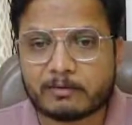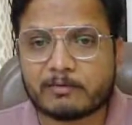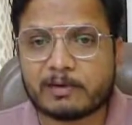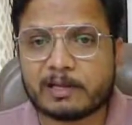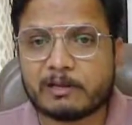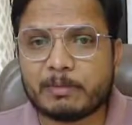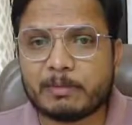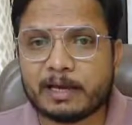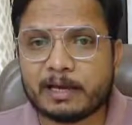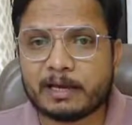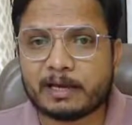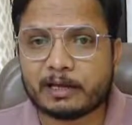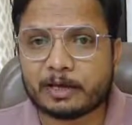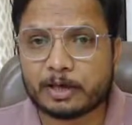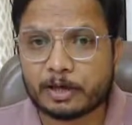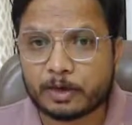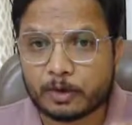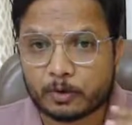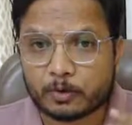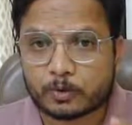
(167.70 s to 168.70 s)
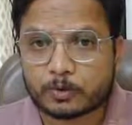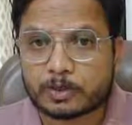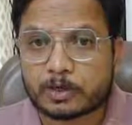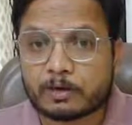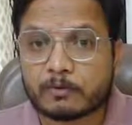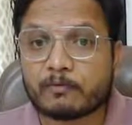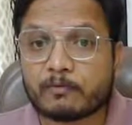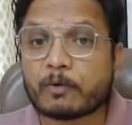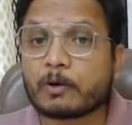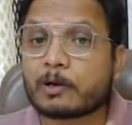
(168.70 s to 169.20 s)
will be used
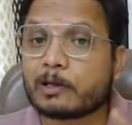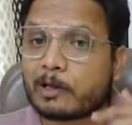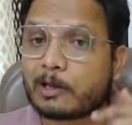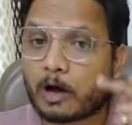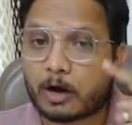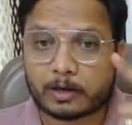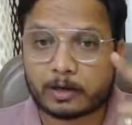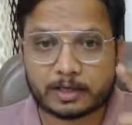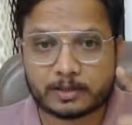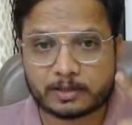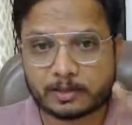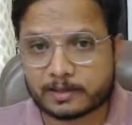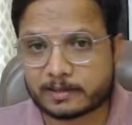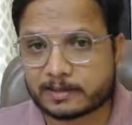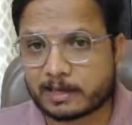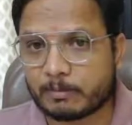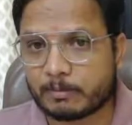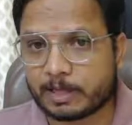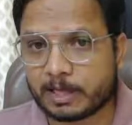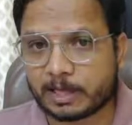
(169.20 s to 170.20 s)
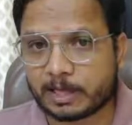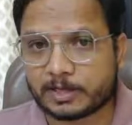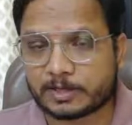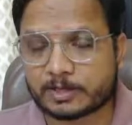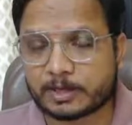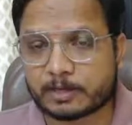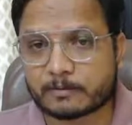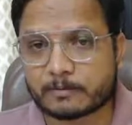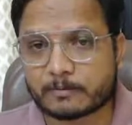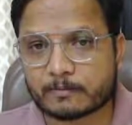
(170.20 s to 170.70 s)
for long distance
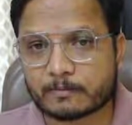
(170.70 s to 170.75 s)
communication.